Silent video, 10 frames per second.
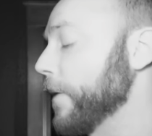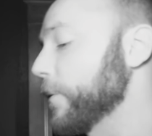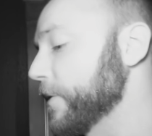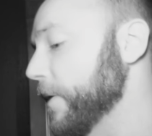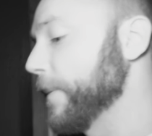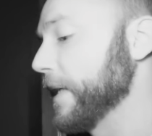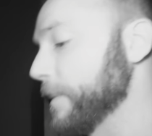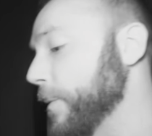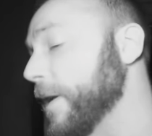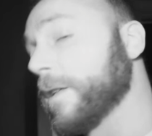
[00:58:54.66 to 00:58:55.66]
whatever was in the
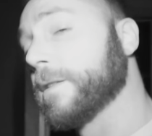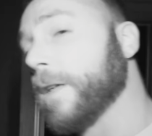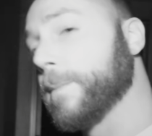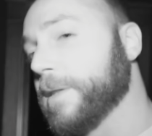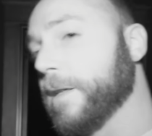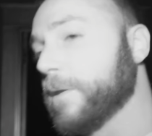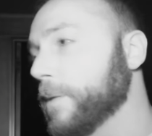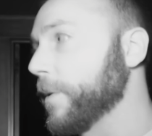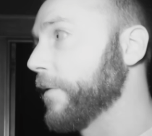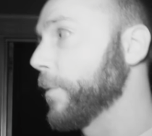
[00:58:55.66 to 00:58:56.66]
basement wanted us upstairs
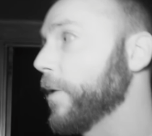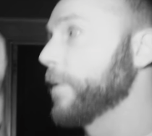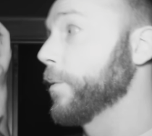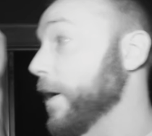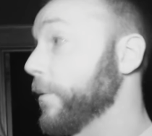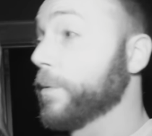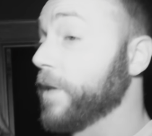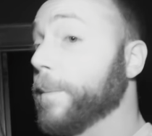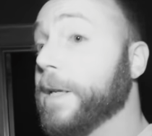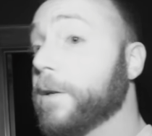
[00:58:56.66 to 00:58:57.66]
and whatever whatever
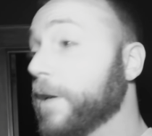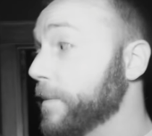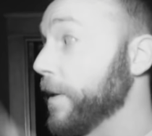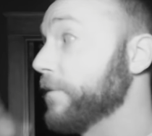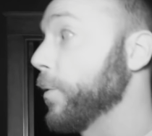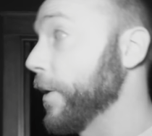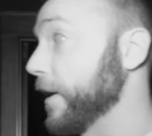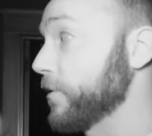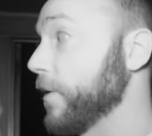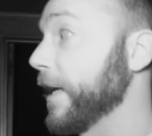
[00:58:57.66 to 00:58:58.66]
was up here has been
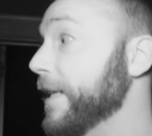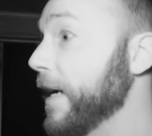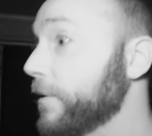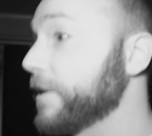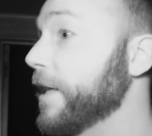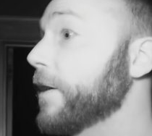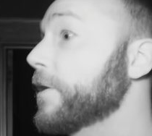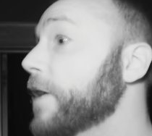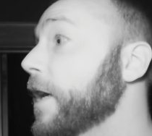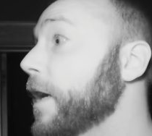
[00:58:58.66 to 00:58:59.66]
avoiding us running
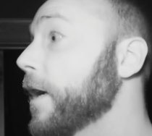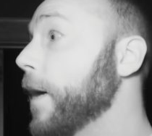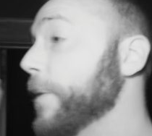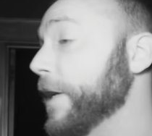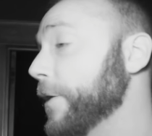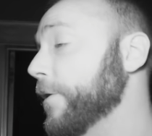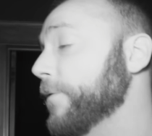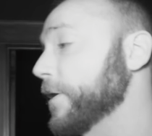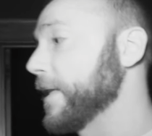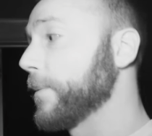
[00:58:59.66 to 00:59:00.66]
downstairs. Um, we could hear the
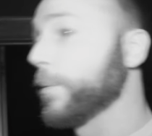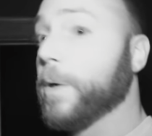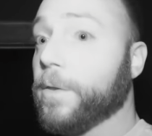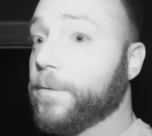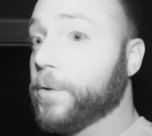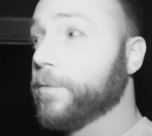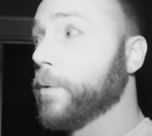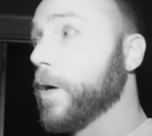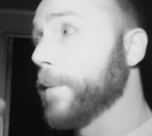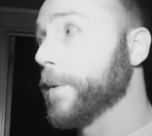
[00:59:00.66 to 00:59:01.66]
footsteps when we were on the first
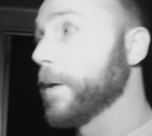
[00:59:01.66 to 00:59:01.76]
floor. Up